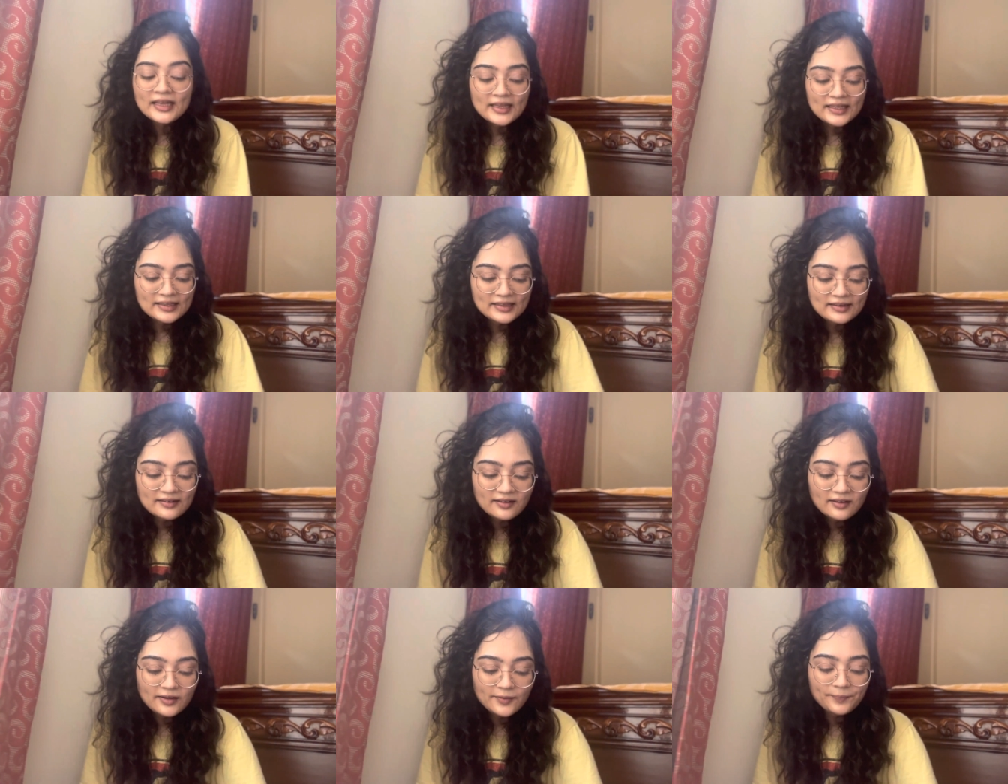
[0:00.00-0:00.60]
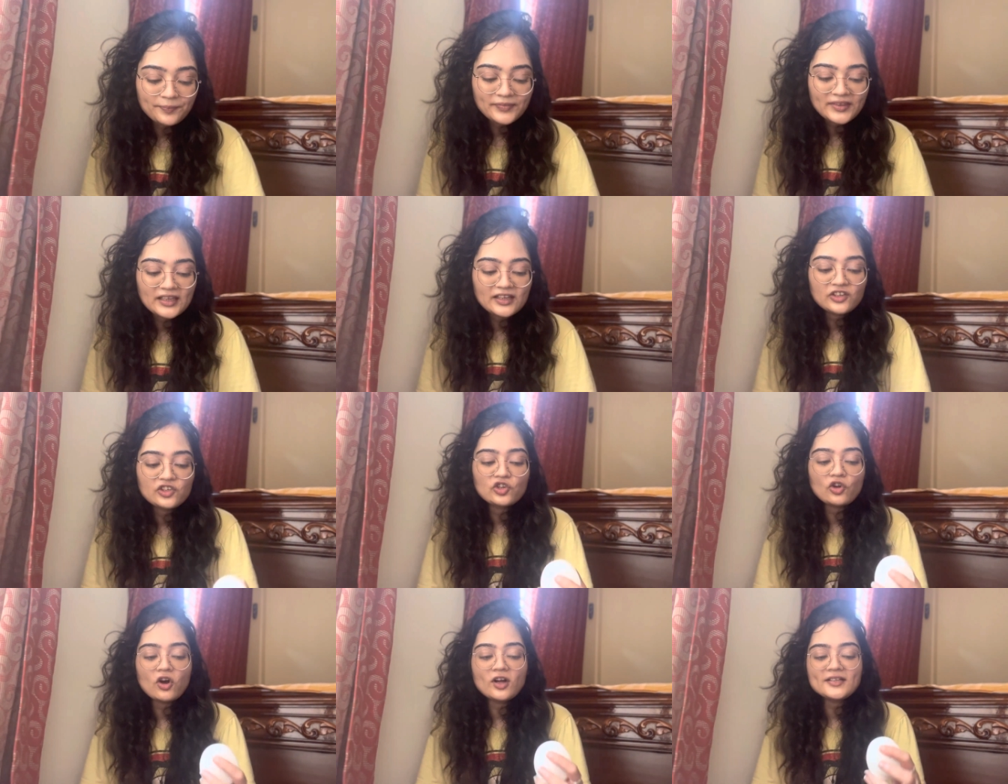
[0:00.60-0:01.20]
the
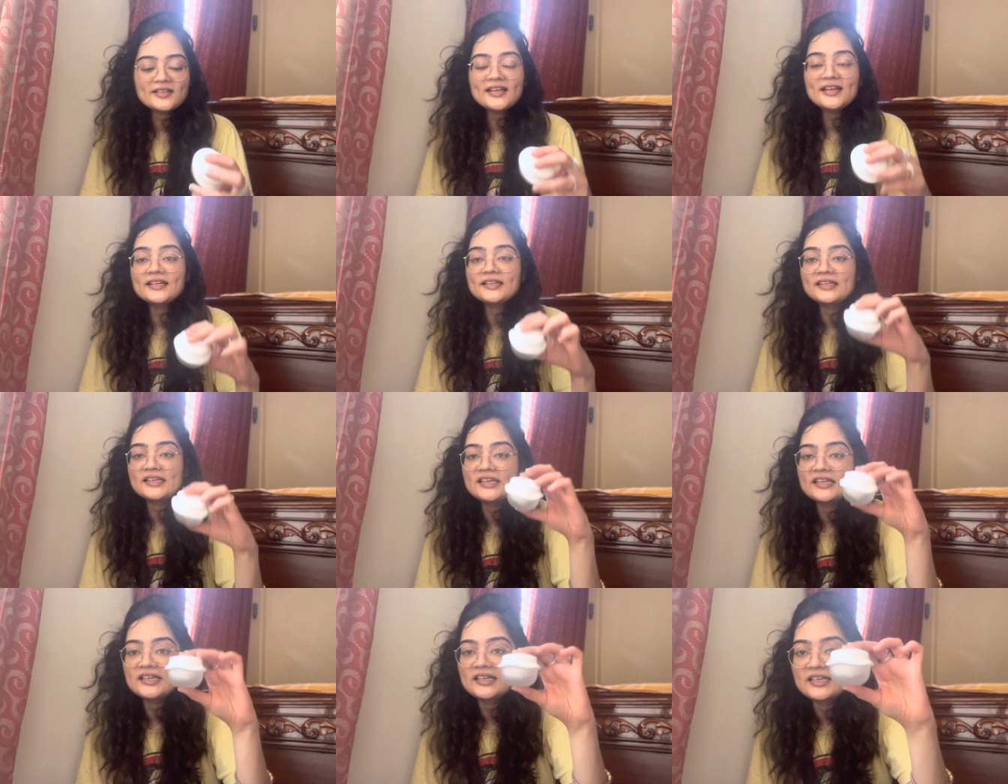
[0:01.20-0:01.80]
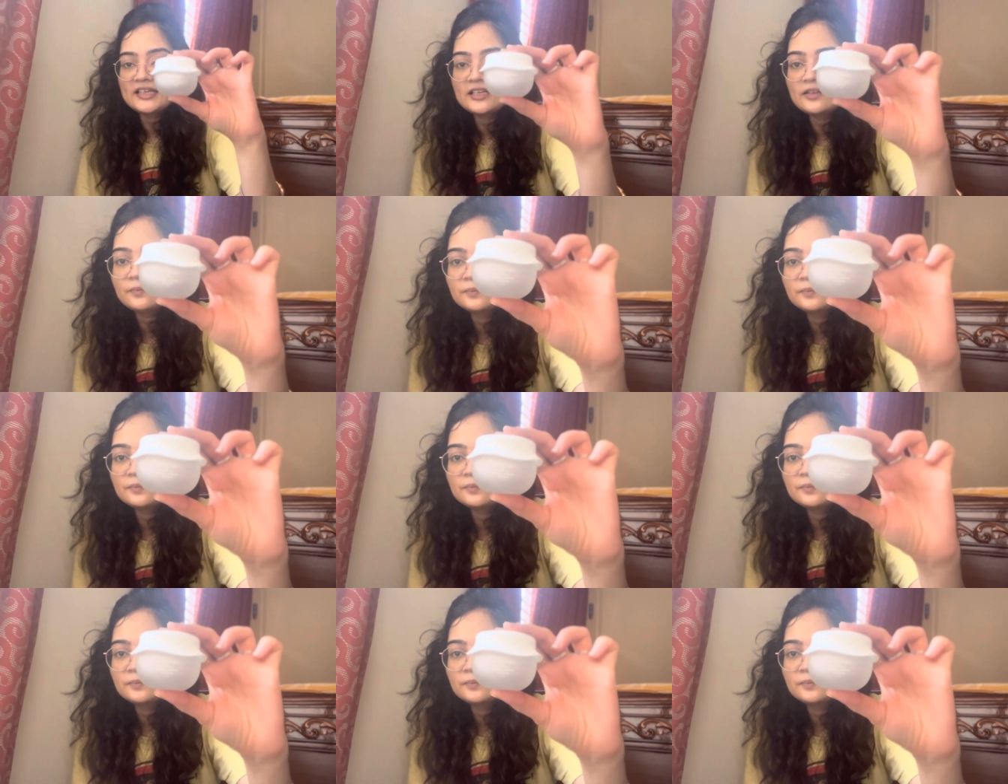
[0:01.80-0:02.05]
Dot and Key